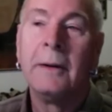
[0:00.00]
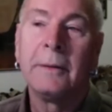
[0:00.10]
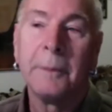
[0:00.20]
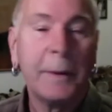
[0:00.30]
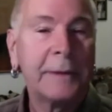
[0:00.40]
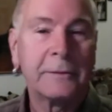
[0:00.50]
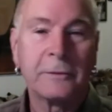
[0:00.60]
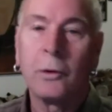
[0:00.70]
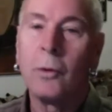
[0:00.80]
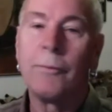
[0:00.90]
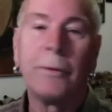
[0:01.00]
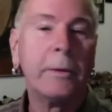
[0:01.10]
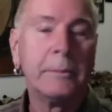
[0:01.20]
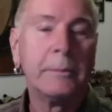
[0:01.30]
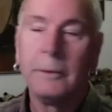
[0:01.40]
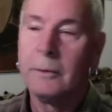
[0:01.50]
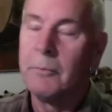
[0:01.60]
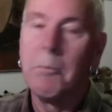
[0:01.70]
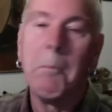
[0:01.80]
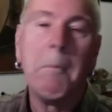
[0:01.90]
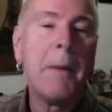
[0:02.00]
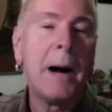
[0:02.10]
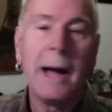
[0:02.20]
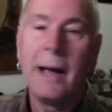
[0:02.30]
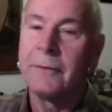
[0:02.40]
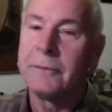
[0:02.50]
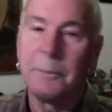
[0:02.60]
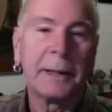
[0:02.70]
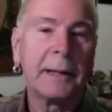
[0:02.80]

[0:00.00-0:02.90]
The buses go for miles to pick up